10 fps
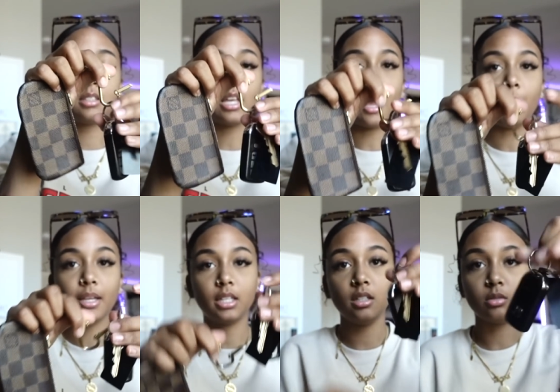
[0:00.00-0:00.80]
is how my
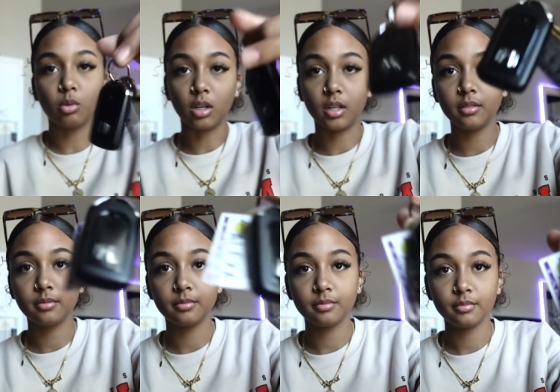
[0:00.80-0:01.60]
keys were.
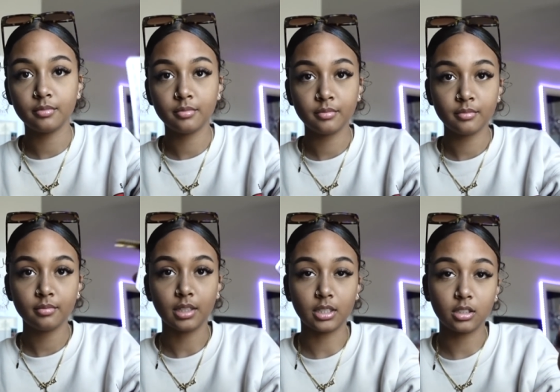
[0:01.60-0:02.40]

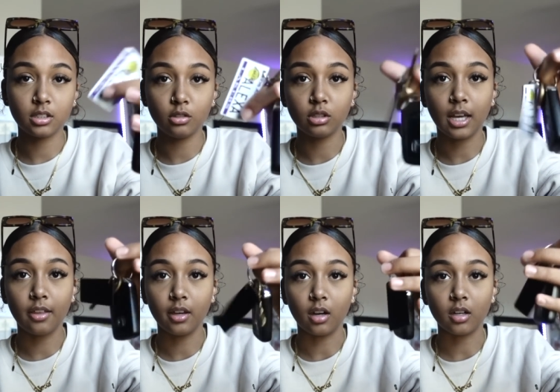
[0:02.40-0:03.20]
This is usually how
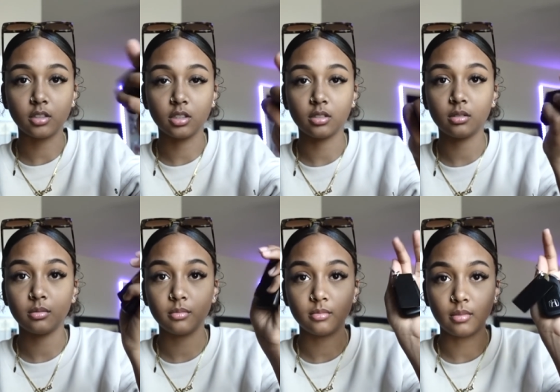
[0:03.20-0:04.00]
they are. It's just,
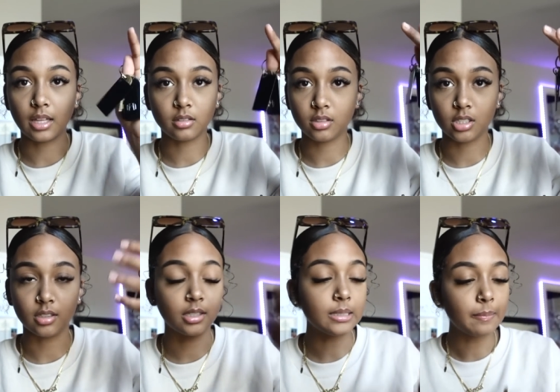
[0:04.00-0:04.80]
that's just it.